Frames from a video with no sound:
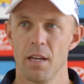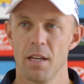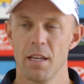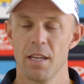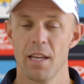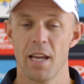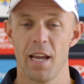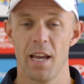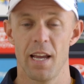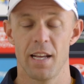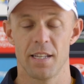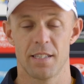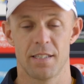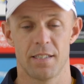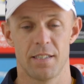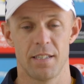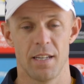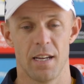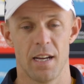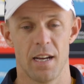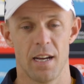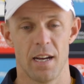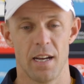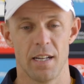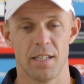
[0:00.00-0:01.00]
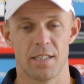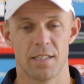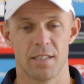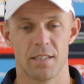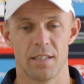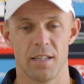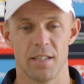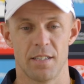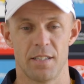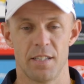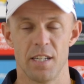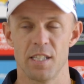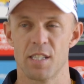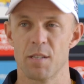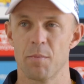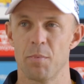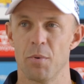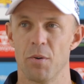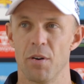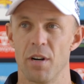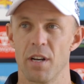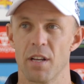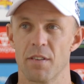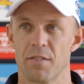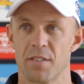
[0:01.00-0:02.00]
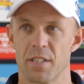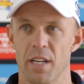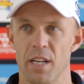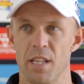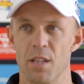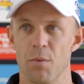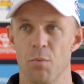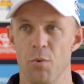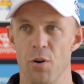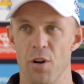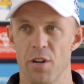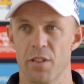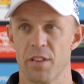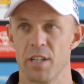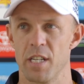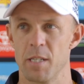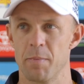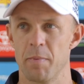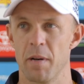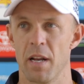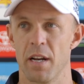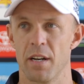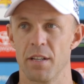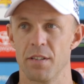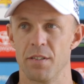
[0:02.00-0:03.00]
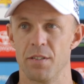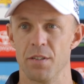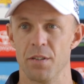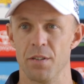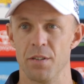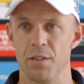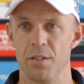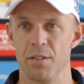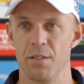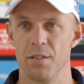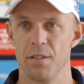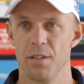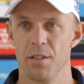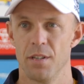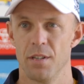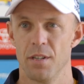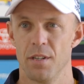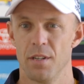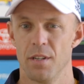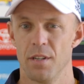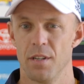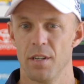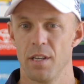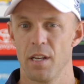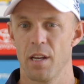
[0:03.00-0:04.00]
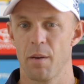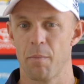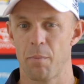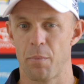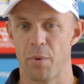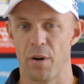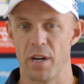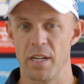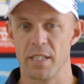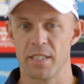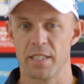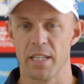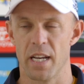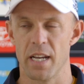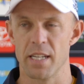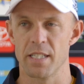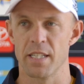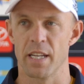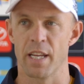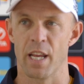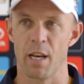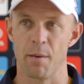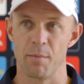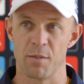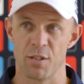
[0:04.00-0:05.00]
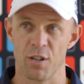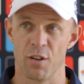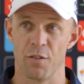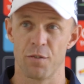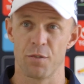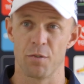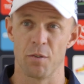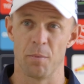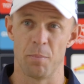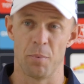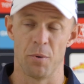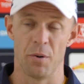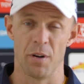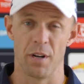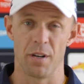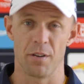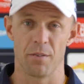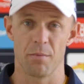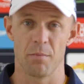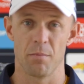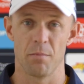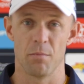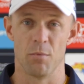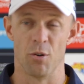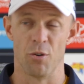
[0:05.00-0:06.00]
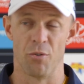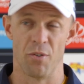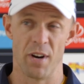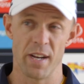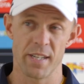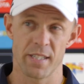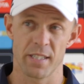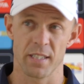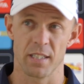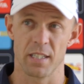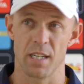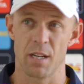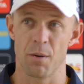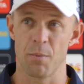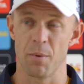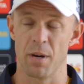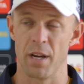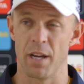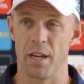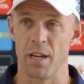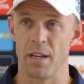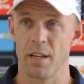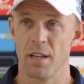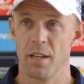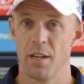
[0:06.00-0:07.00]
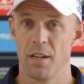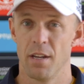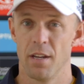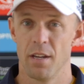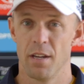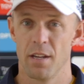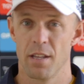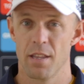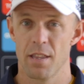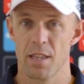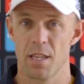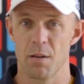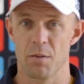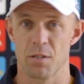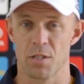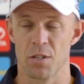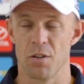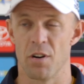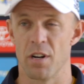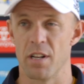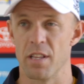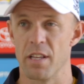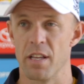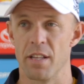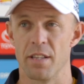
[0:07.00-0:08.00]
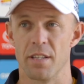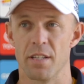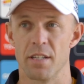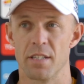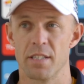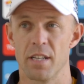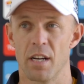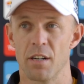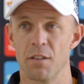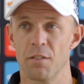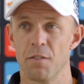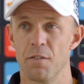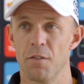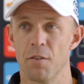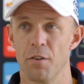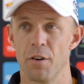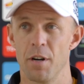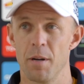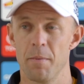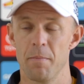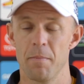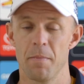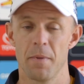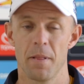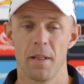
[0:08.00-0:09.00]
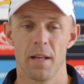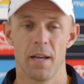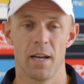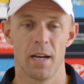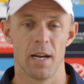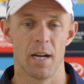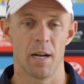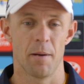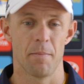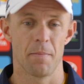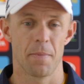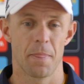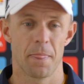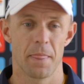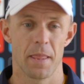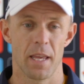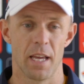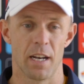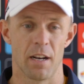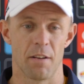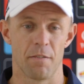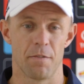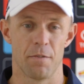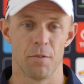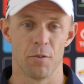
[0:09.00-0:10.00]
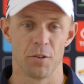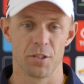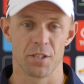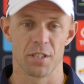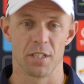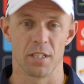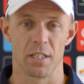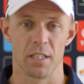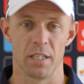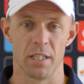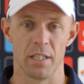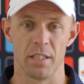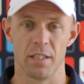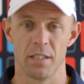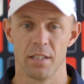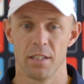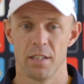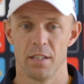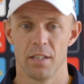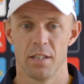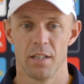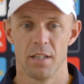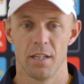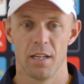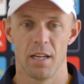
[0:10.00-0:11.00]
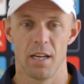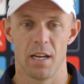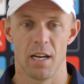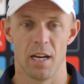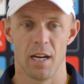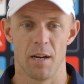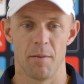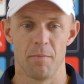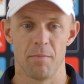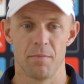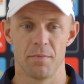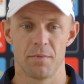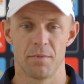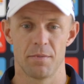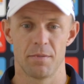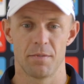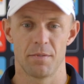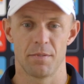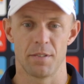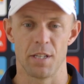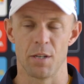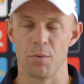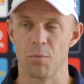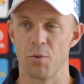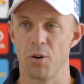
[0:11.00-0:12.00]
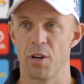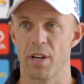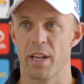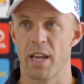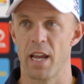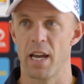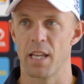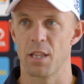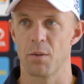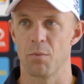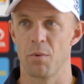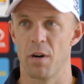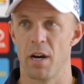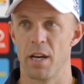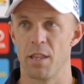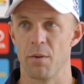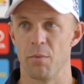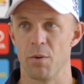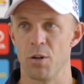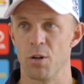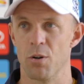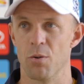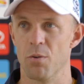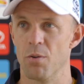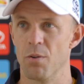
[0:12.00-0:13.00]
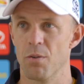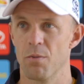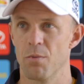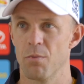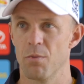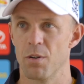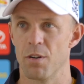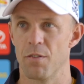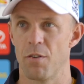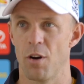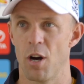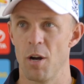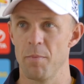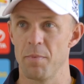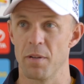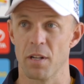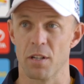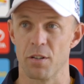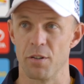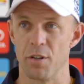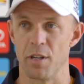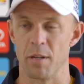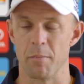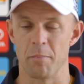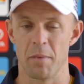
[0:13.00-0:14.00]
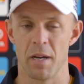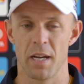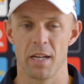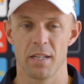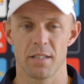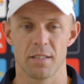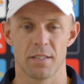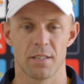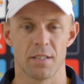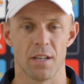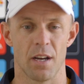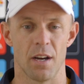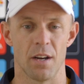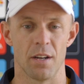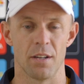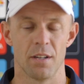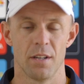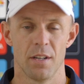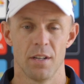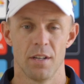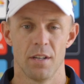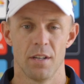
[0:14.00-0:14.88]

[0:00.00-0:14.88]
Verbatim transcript: Yeah, it's, uh, it's, it's disappointing. I've seen the work that he's been able to do in pre-season, get himself to a point more recently where there was light at the end of the tunnel for him, um, and unfortunately um, didn't work out the way that we all would have hoped, including Matt. So